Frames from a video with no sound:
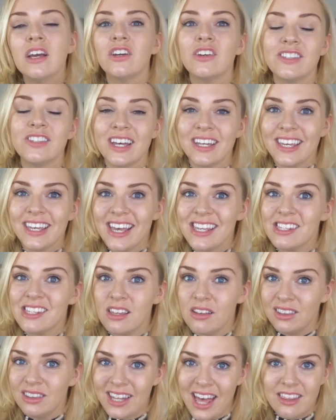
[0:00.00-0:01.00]
because I guess
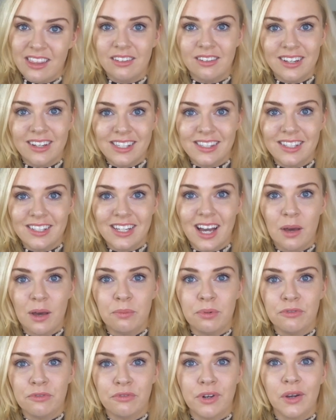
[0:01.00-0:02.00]
leather is the type
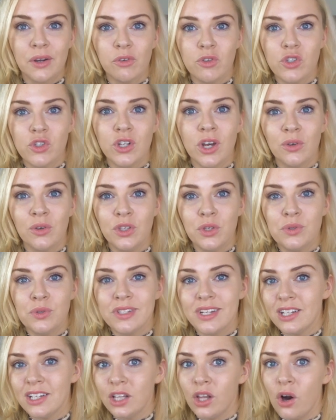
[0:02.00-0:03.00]
of fragrance note
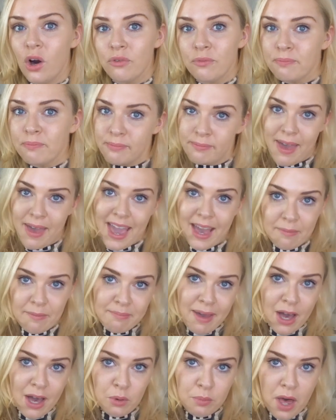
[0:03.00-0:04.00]
used in a lot of
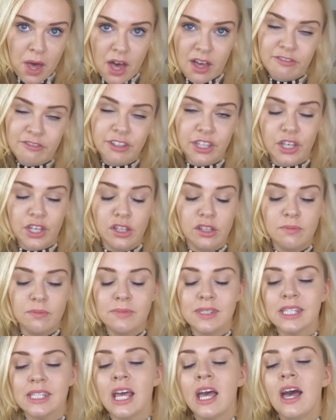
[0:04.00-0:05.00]
male
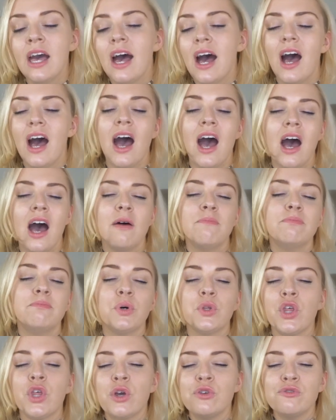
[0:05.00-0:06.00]
perfumes.
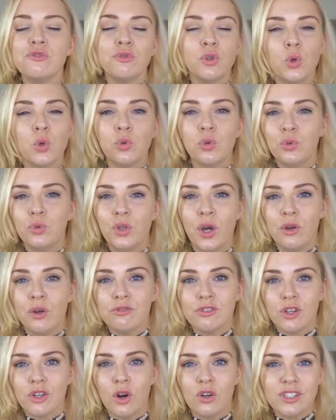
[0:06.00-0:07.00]
But those floral
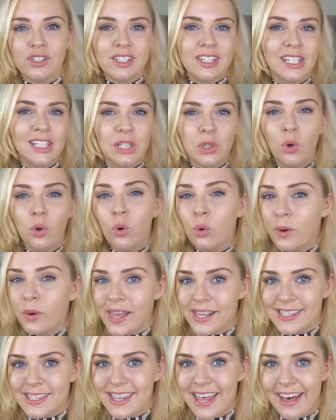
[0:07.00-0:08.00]
notes are still
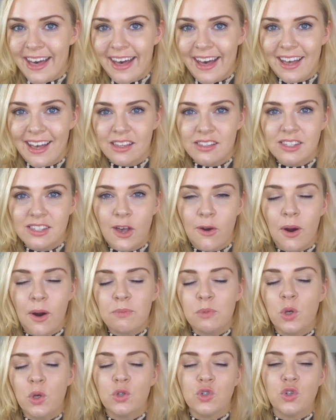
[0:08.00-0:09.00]
always there, so
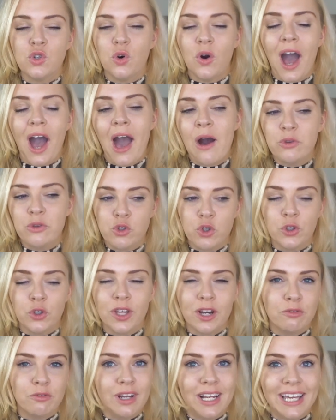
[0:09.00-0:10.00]
I'm not sure how true
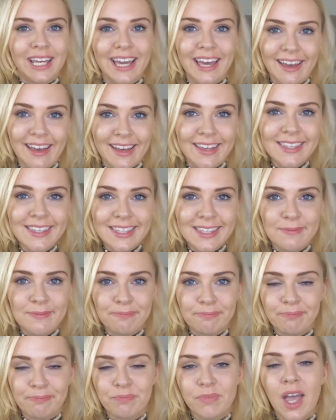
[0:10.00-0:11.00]
that really is.
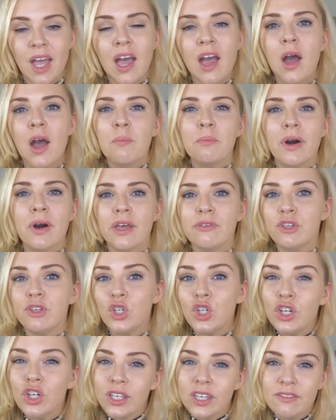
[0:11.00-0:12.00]
But if you're
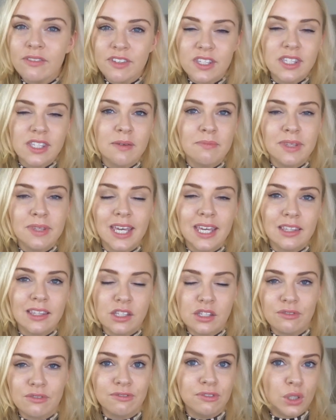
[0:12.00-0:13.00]
looking for something
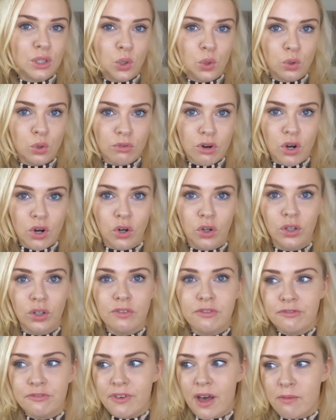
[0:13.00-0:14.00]
that's floral,
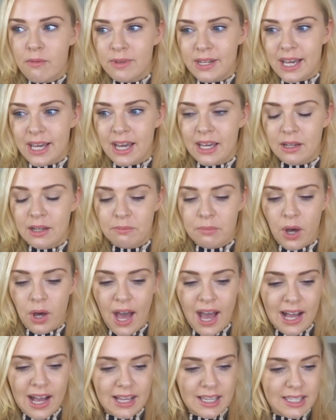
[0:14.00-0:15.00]
feminine, but
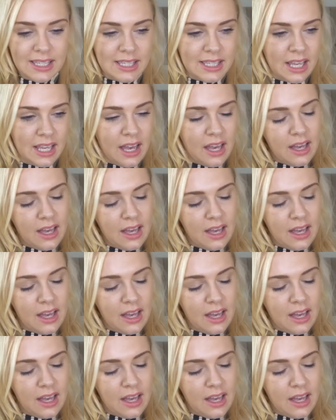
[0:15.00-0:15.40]
has